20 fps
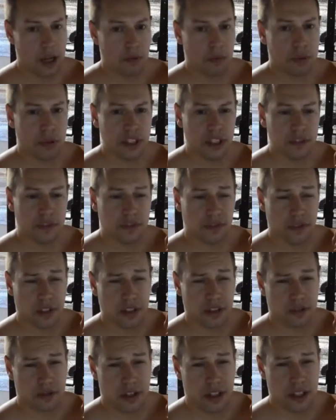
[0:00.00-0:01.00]
Pretty
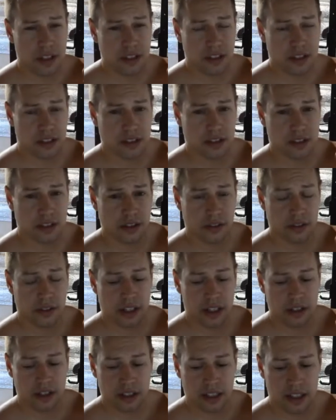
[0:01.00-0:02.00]
frustrating, considering
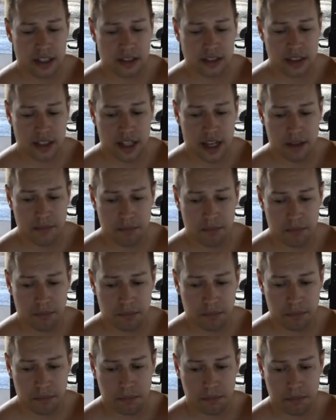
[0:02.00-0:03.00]
how, like I said, I
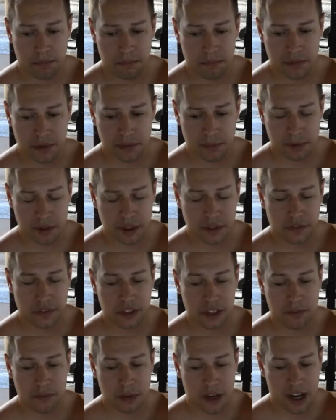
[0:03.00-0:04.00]

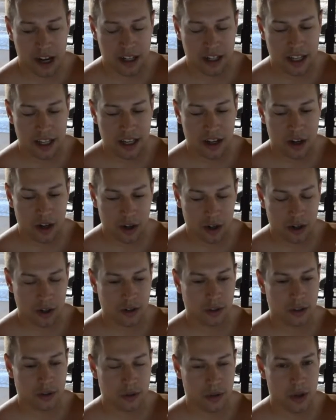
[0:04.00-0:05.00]
specifically bought a
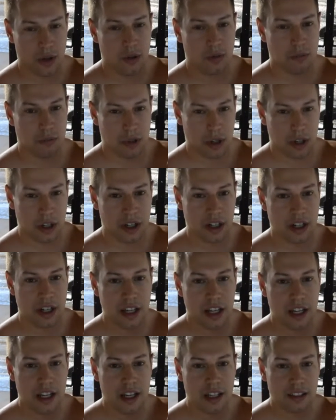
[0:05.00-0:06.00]
hard chrome bar
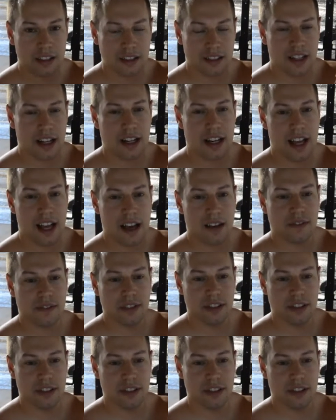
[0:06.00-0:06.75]
to not have